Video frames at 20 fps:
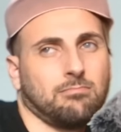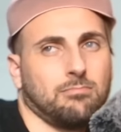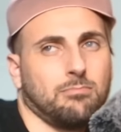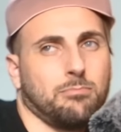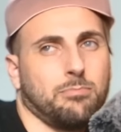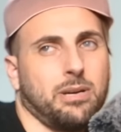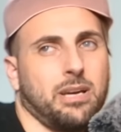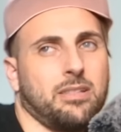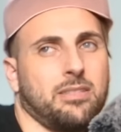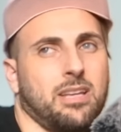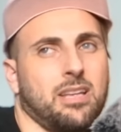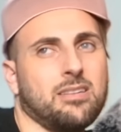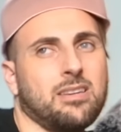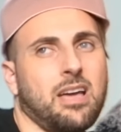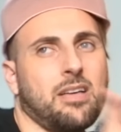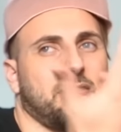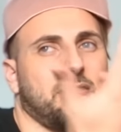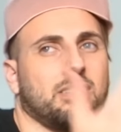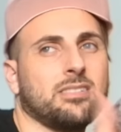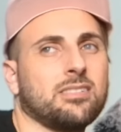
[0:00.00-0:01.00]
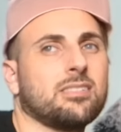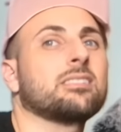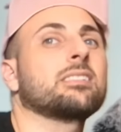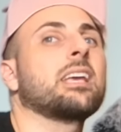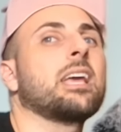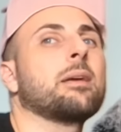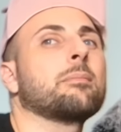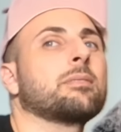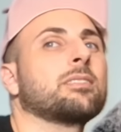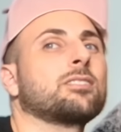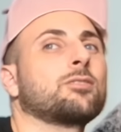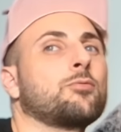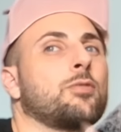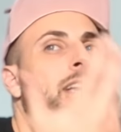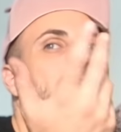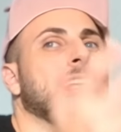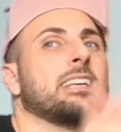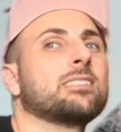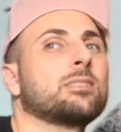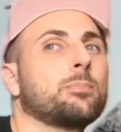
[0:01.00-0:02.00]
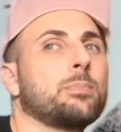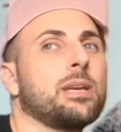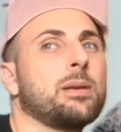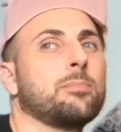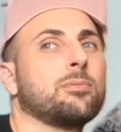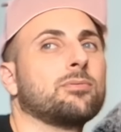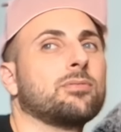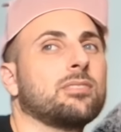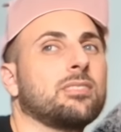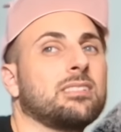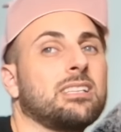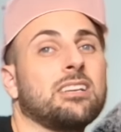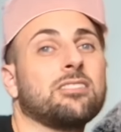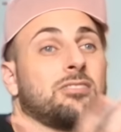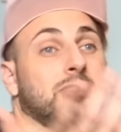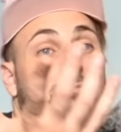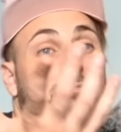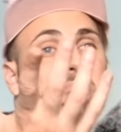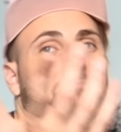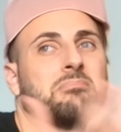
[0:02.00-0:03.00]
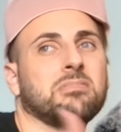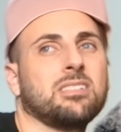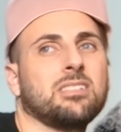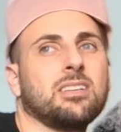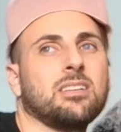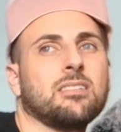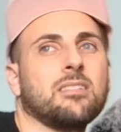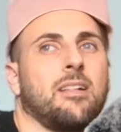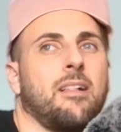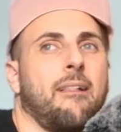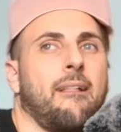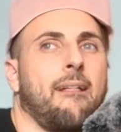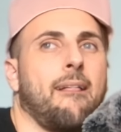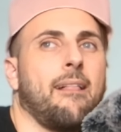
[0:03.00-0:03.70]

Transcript: but then nothing's a scam because really it's people's attention. That's it.